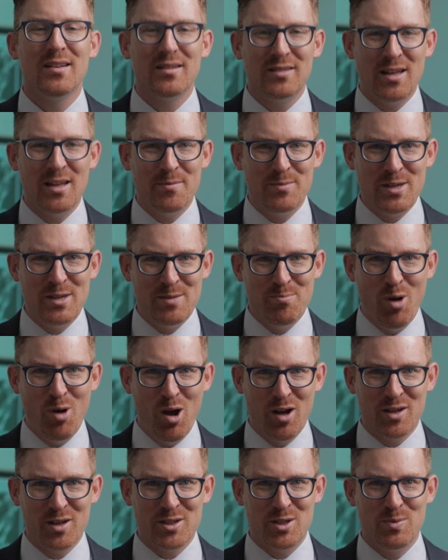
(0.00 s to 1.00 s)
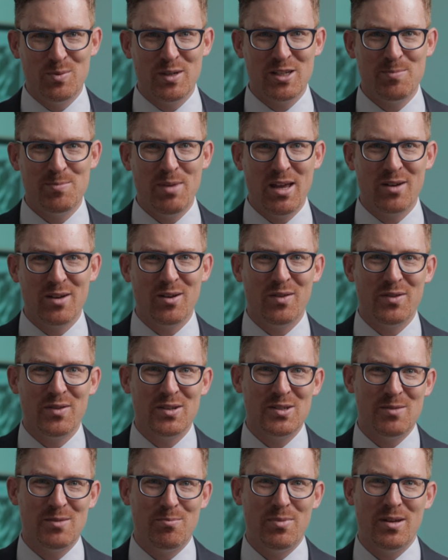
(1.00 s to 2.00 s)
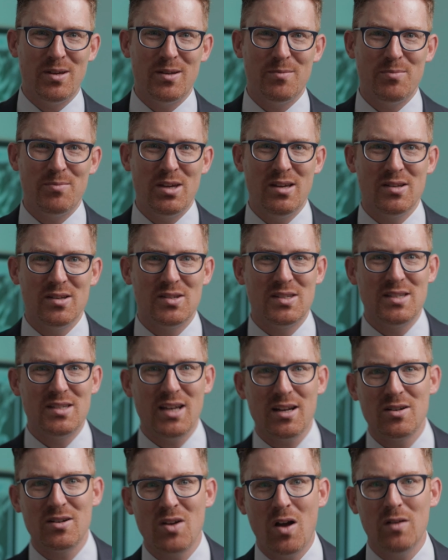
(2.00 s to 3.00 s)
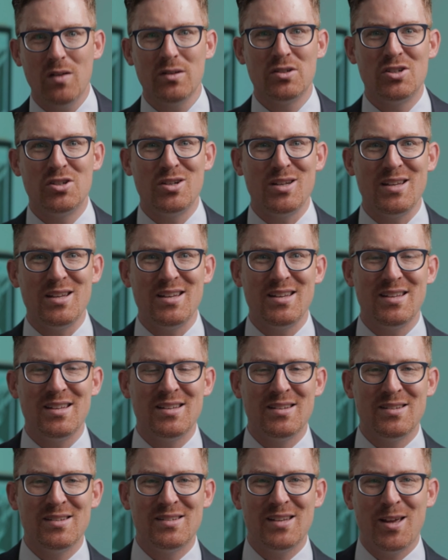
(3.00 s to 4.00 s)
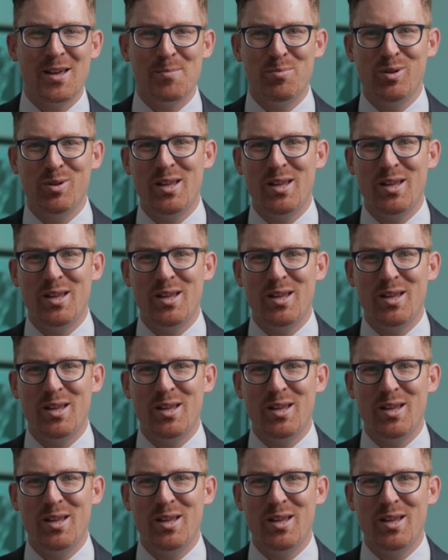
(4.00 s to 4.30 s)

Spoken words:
Let me pause to expand on this a bit, because technology is at